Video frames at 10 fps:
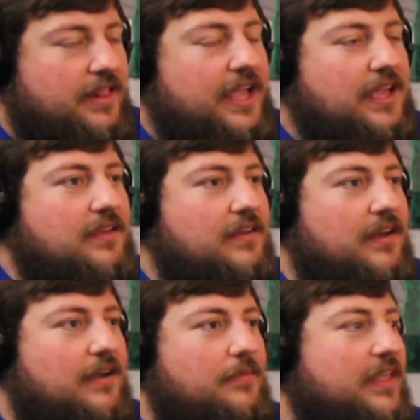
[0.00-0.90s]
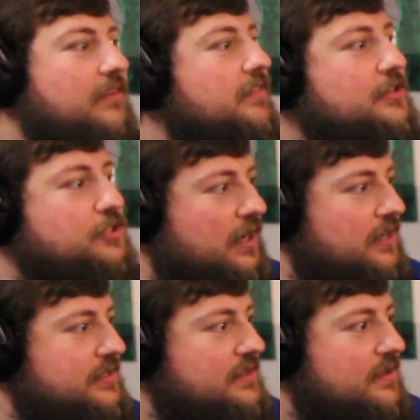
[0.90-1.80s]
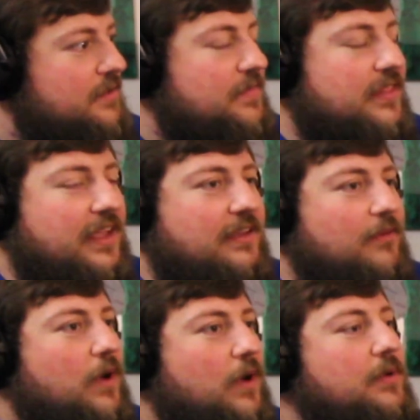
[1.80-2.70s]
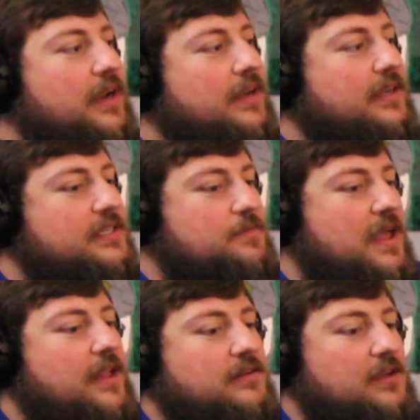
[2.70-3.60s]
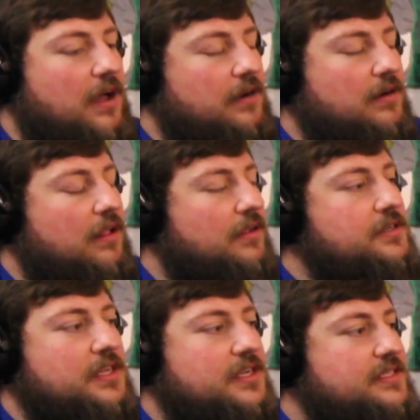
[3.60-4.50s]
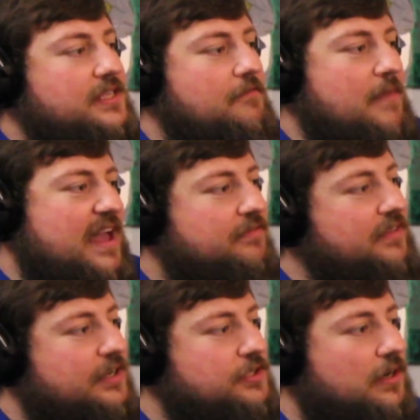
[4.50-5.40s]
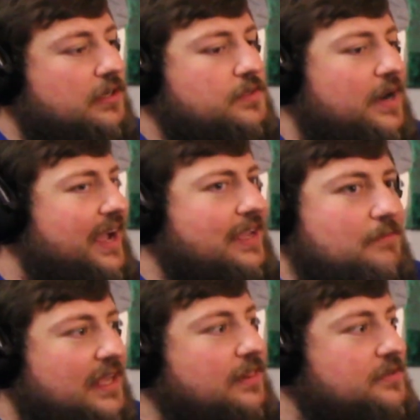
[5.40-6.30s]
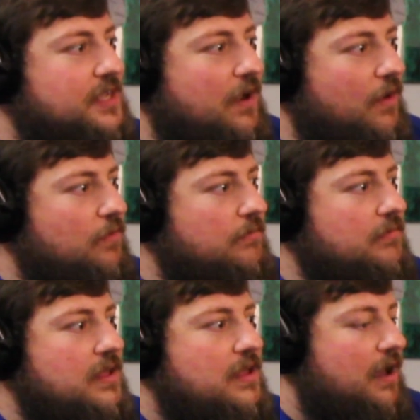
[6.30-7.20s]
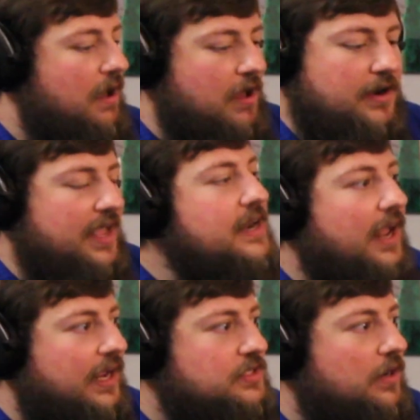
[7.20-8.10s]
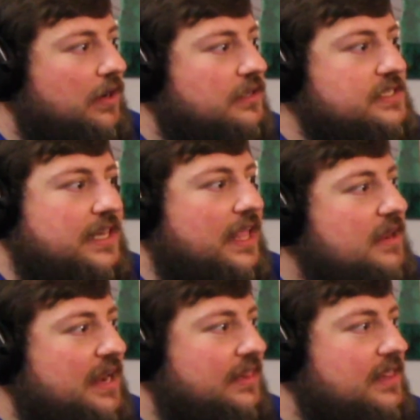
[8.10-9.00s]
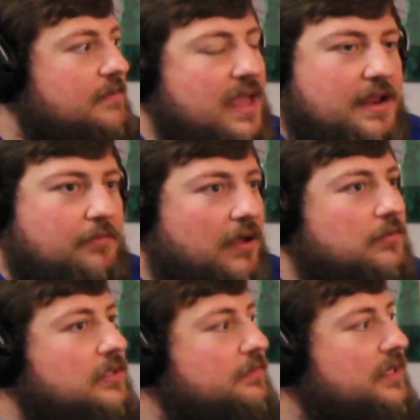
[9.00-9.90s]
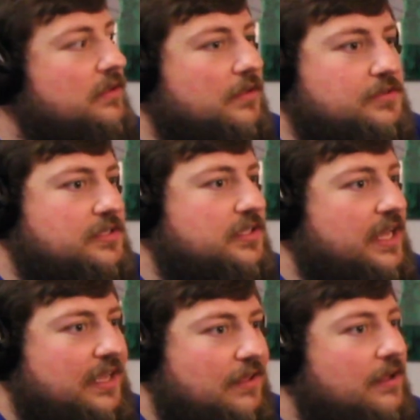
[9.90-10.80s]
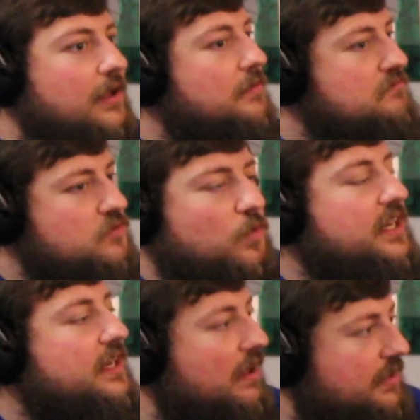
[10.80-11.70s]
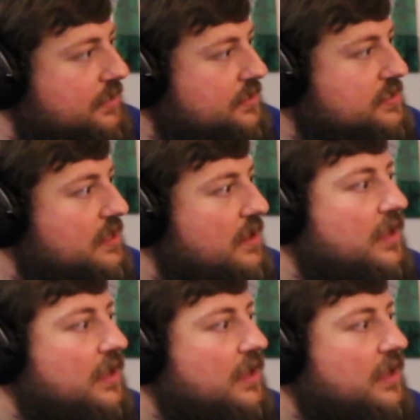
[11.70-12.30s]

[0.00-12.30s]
Like flashcards. Like, why would I need to spend $100 on a set of math flashcards when I could make those at home on index cards and laminate them, and it probably be closer to like $20.